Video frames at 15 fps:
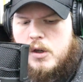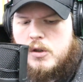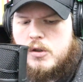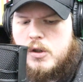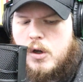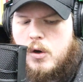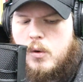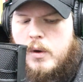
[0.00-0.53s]

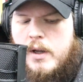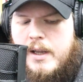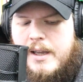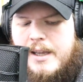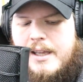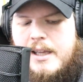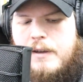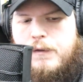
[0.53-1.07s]
So
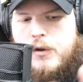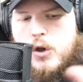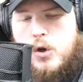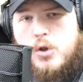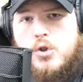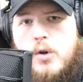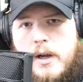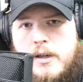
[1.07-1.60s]
if
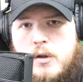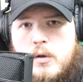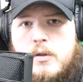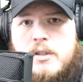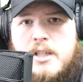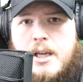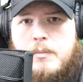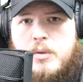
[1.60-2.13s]
you're trying to do the
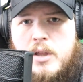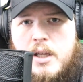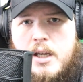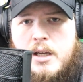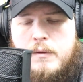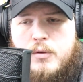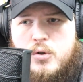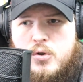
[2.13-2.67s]
same
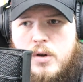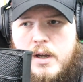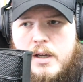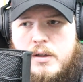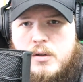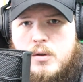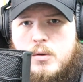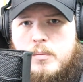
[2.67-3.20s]
thing, if you're
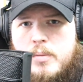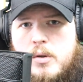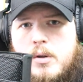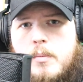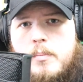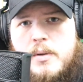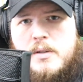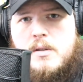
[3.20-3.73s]
trying to build a
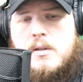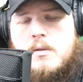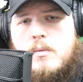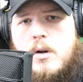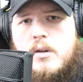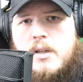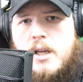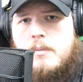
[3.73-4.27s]
business
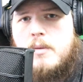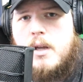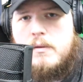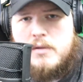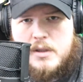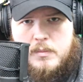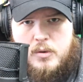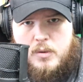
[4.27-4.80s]
around game dev
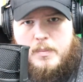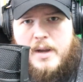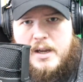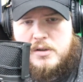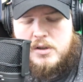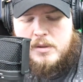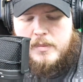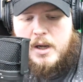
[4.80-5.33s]
and something you're
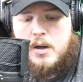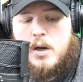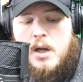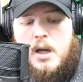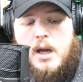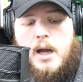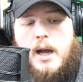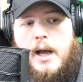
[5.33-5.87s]
passionate about,
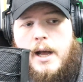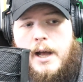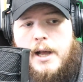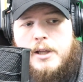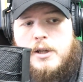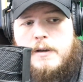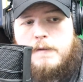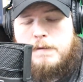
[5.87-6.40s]

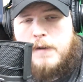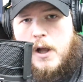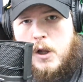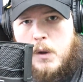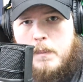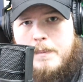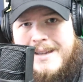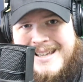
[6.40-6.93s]
you can
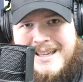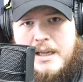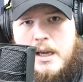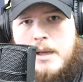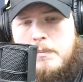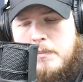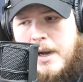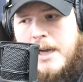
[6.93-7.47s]
follow me
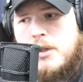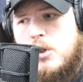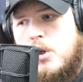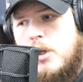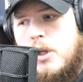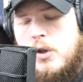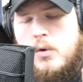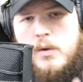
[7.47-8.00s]
and my
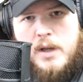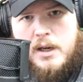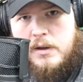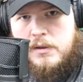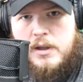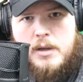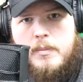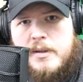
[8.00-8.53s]
journey, and you kind of
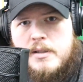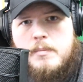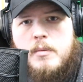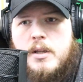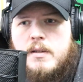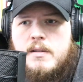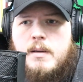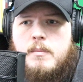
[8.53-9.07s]
think about some
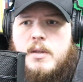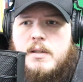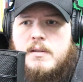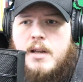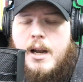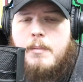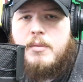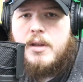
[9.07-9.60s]
of the same things
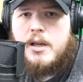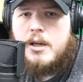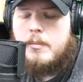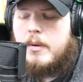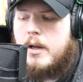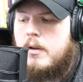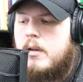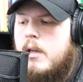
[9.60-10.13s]
that I'm thinking
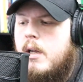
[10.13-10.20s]
about.